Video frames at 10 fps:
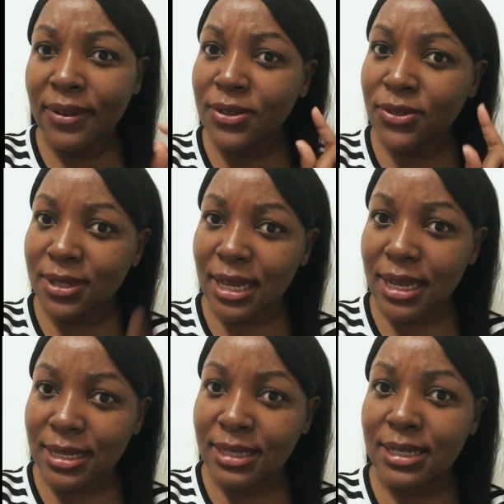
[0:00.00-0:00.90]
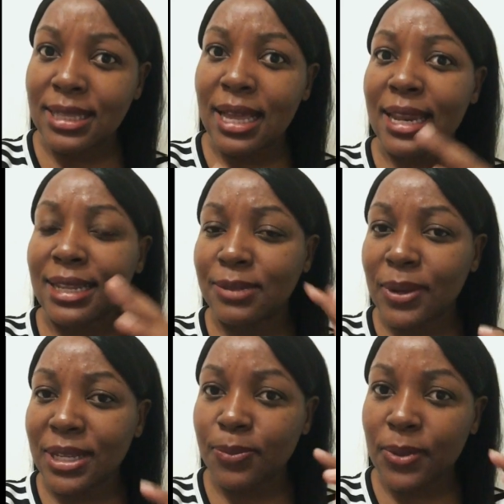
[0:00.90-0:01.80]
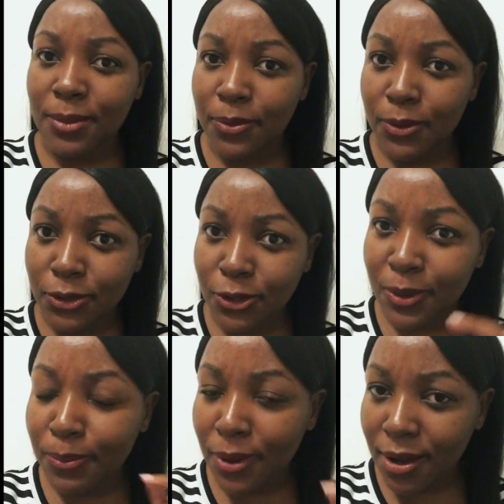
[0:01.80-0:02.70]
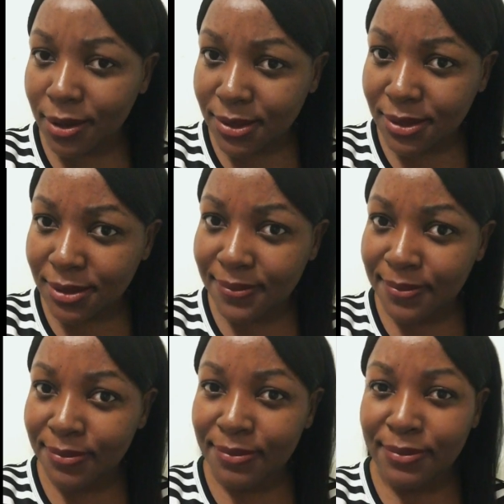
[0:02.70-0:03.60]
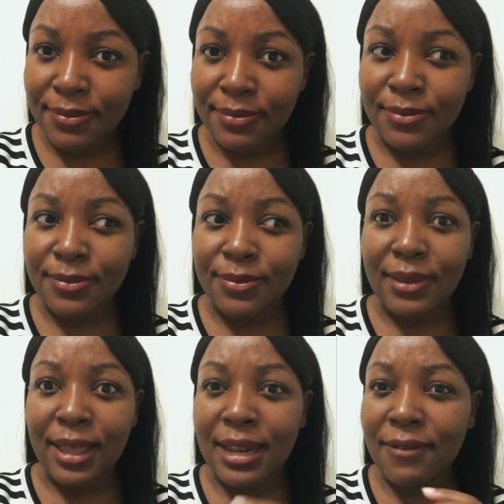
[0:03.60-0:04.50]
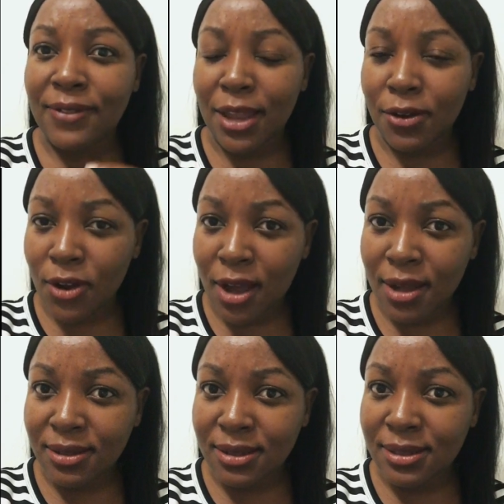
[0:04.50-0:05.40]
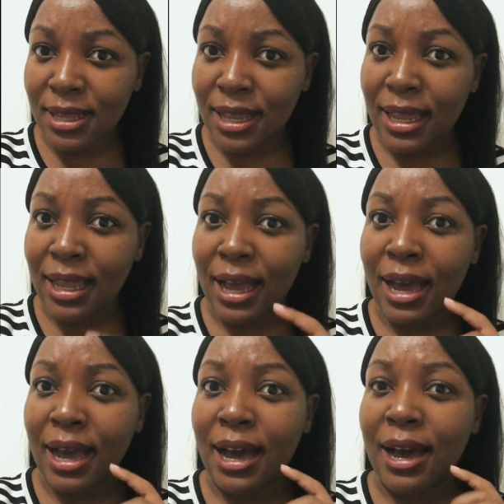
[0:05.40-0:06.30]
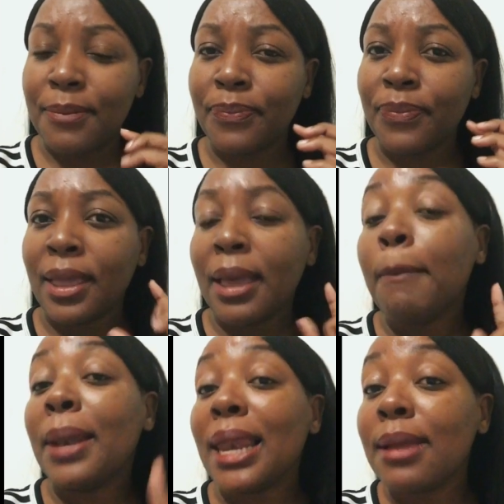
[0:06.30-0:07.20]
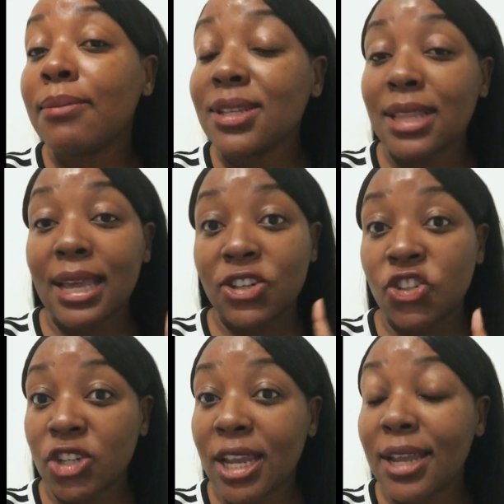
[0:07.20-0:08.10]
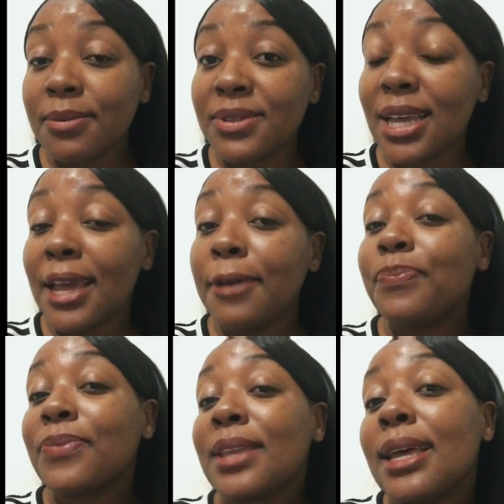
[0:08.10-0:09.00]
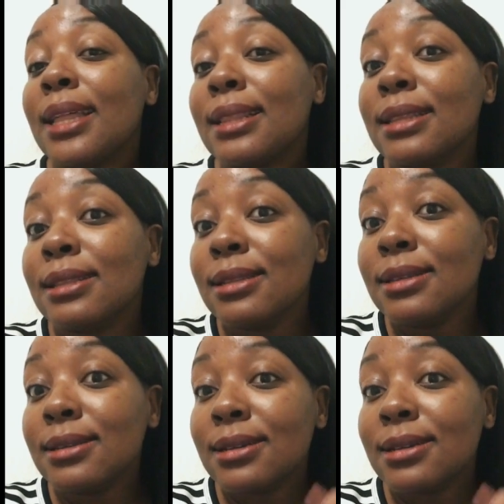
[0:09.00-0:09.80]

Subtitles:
in a society that expects people to be boxed. And if they're not, they are blamed, they are shamed, and